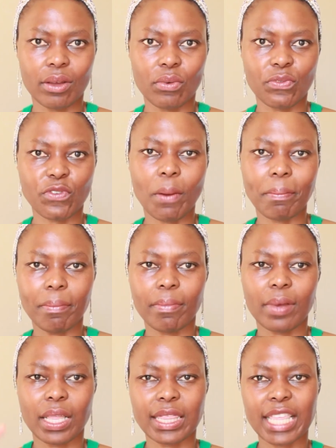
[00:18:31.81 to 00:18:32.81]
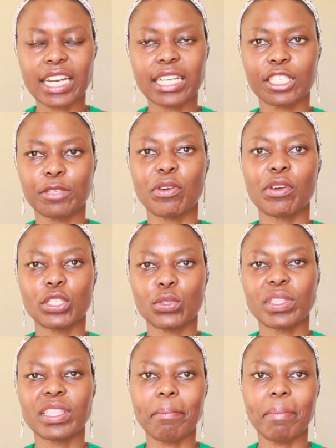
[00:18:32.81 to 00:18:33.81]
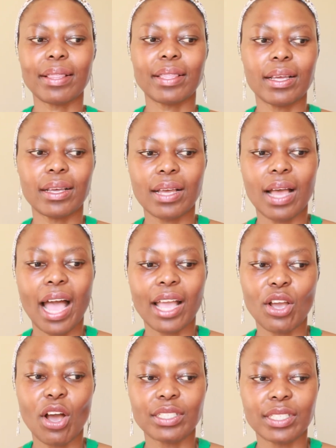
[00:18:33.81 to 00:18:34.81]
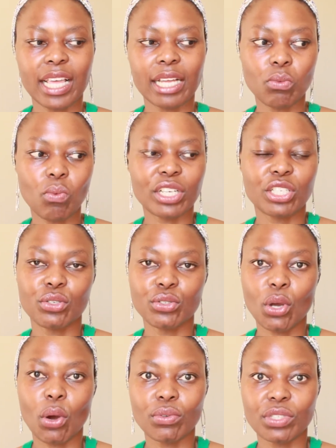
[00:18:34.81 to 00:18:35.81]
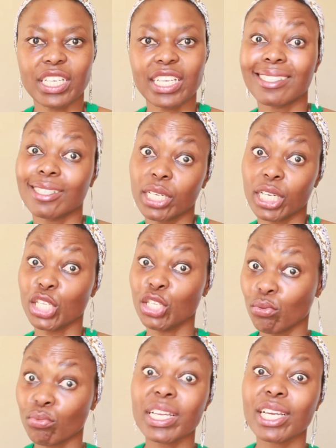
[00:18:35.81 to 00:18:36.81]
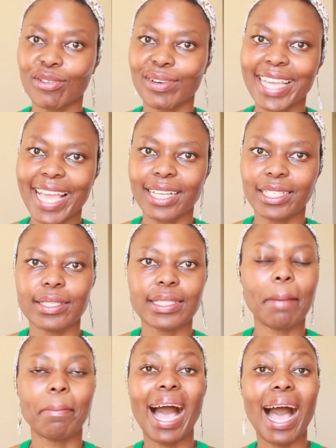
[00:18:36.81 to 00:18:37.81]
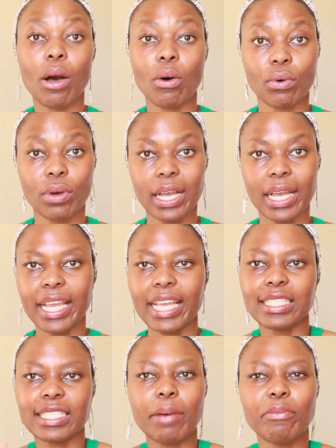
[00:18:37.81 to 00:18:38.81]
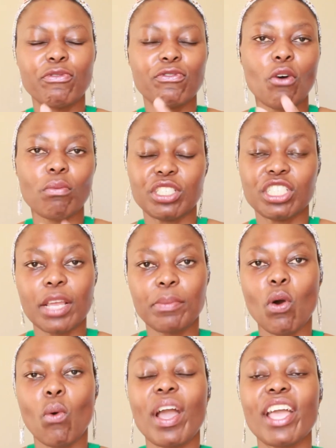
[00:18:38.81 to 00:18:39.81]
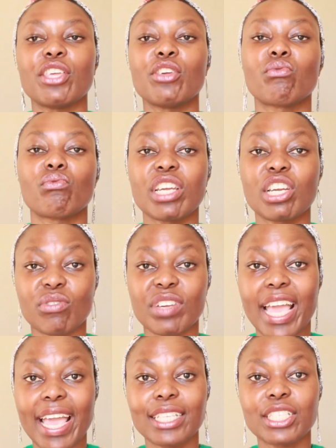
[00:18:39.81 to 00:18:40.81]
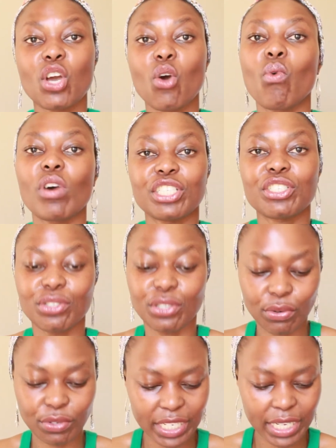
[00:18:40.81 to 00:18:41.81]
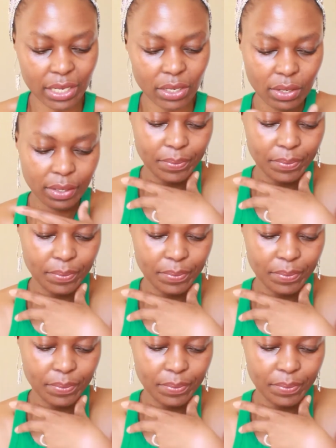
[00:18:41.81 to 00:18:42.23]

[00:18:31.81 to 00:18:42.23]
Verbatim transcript: From that experience with the mother, I got that what you don't heal, you recreate somehow. In some form, shape, or way, you recreate what you don't heal.